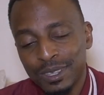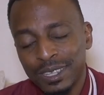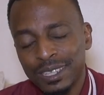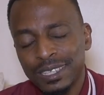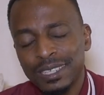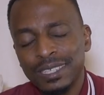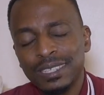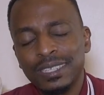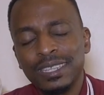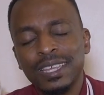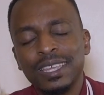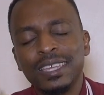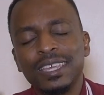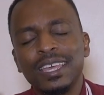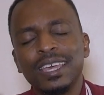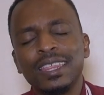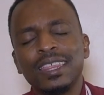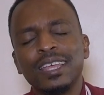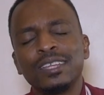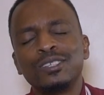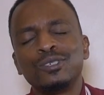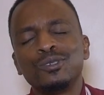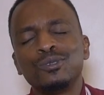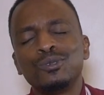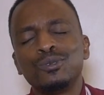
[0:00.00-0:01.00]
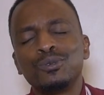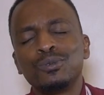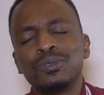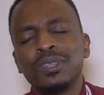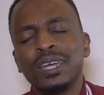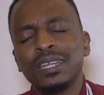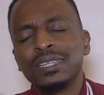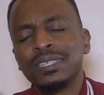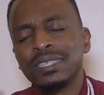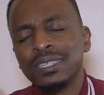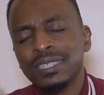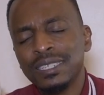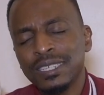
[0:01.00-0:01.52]
This is the year that you do
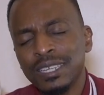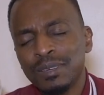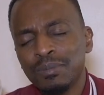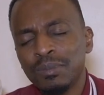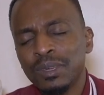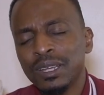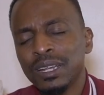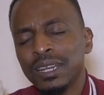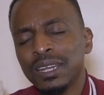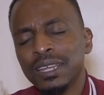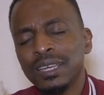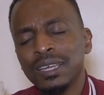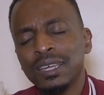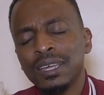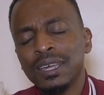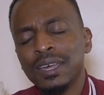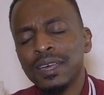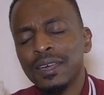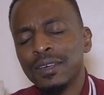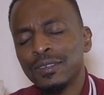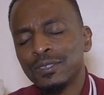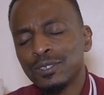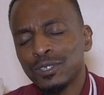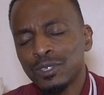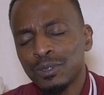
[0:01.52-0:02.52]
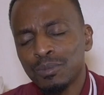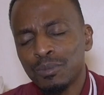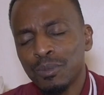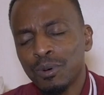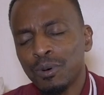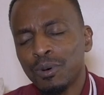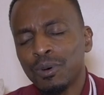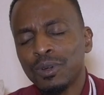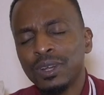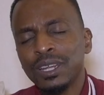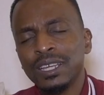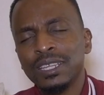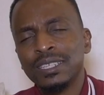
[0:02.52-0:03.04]
that seemingly
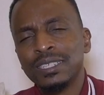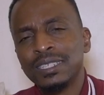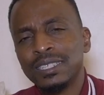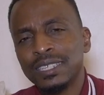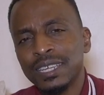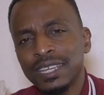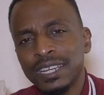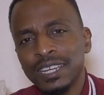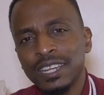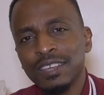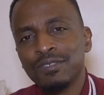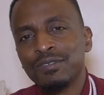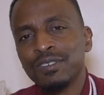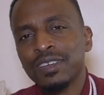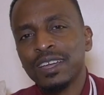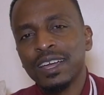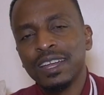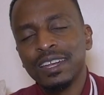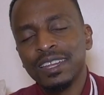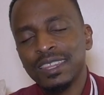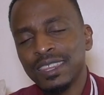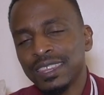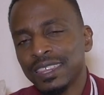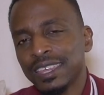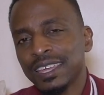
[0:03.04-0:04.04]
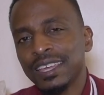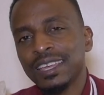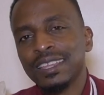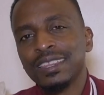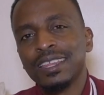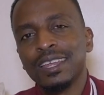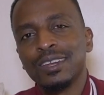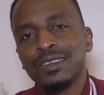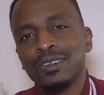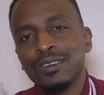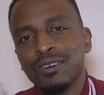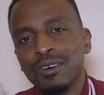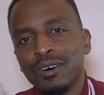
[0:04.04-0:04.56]
small, insignificant thing
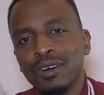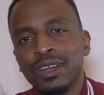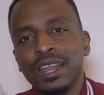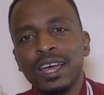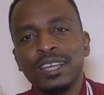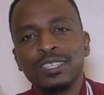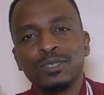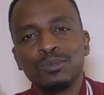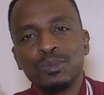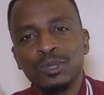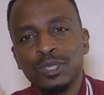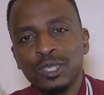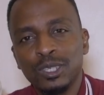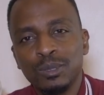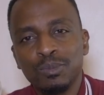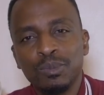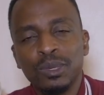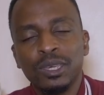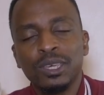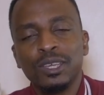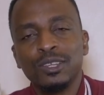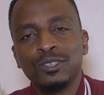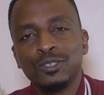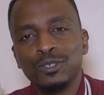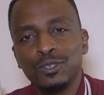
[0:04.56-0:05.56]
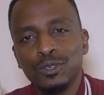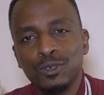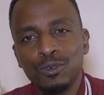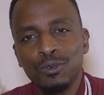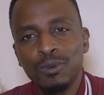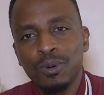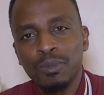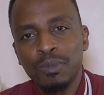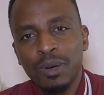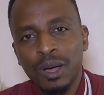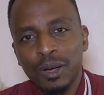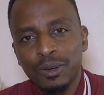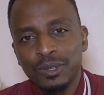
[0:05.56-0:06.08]
that God has been speaking to you
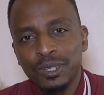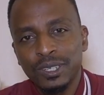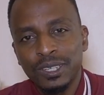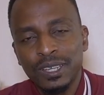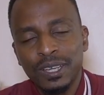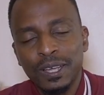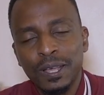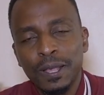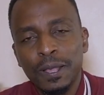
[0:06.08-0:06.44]
about.